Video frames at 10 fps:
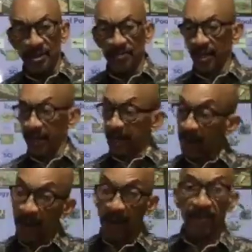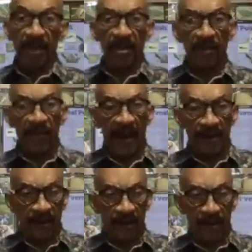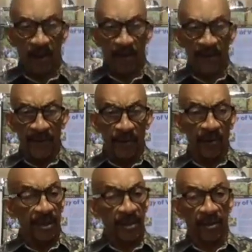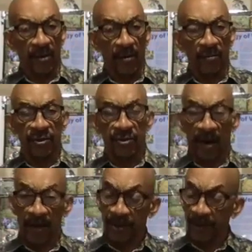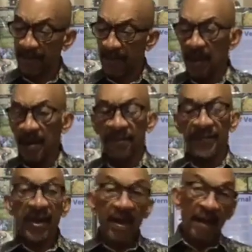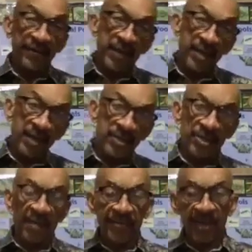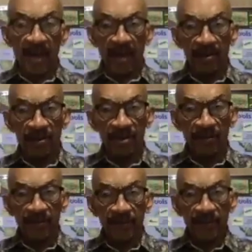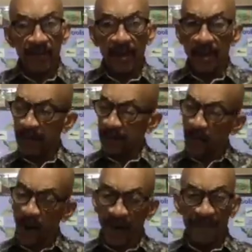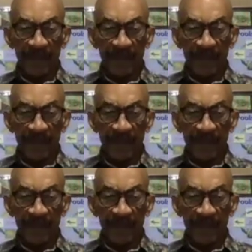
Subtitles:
that cannot manufacture their own food within their own structure. They have to eat something else. It's part of this